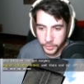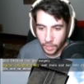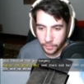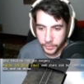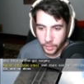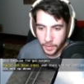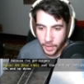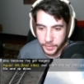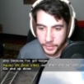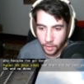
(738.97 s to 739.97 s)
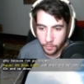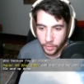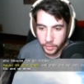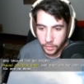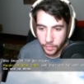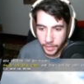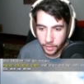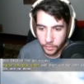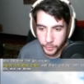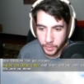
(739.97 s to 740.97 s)
wyvern's coming at us now. I'm running low on
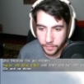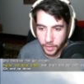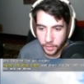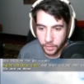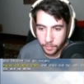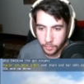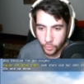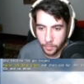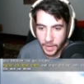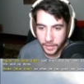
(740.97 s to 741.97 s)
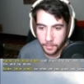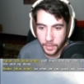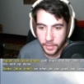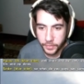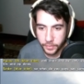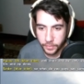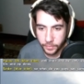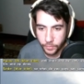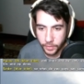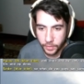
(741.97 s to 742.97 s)
arrows, but I've got a couple more back at base.
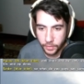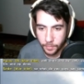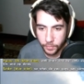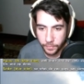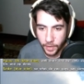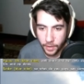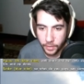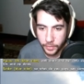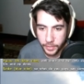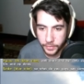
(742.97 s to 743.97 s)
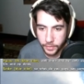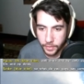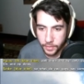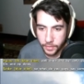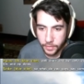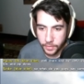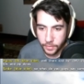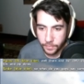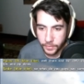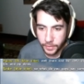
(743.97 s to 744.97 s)
If we can get a couple fire arrow hits,
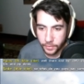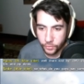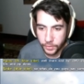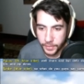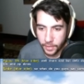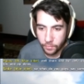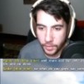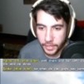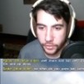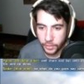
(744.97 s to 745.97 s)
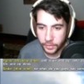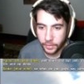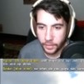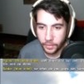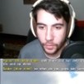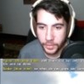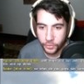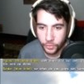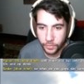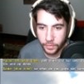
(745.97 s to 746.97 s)
feels like it's just out of range right there. Oh, he's
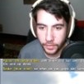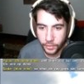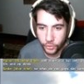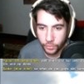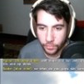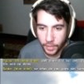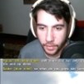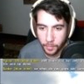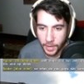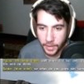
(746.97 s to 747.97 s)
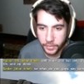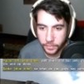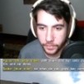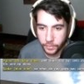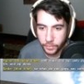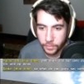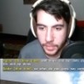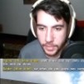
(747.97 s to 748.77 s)
shooting. He's shooting right at our passives too.